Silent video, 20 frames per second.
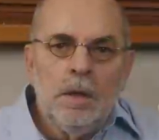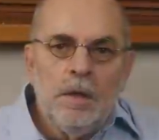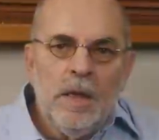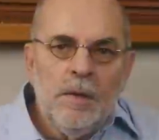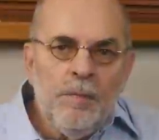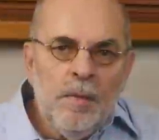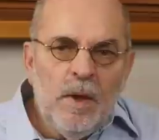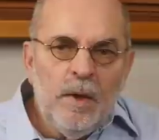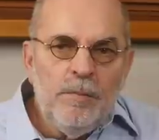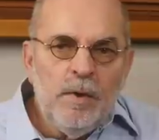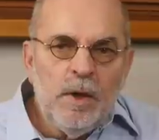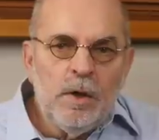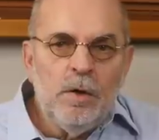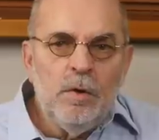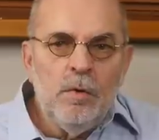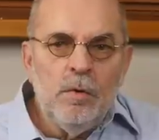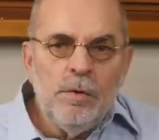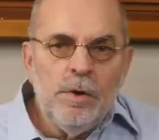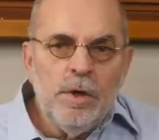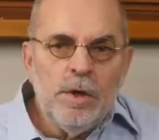That made me
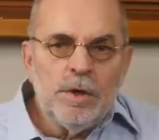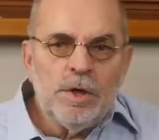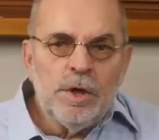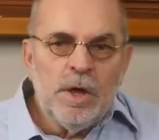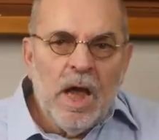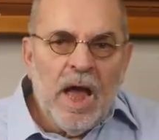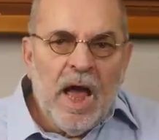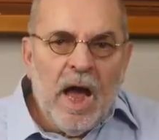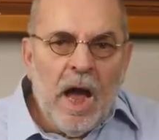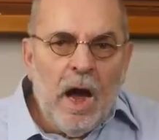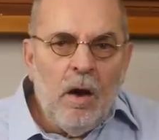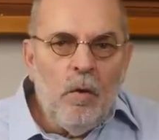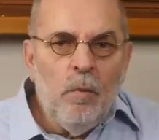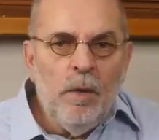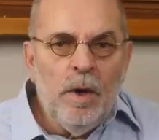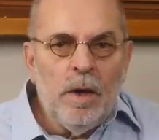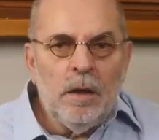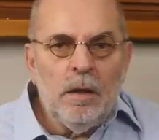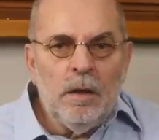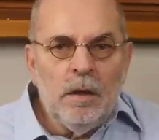curious how
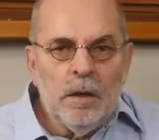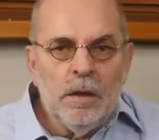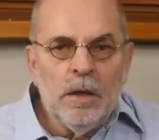well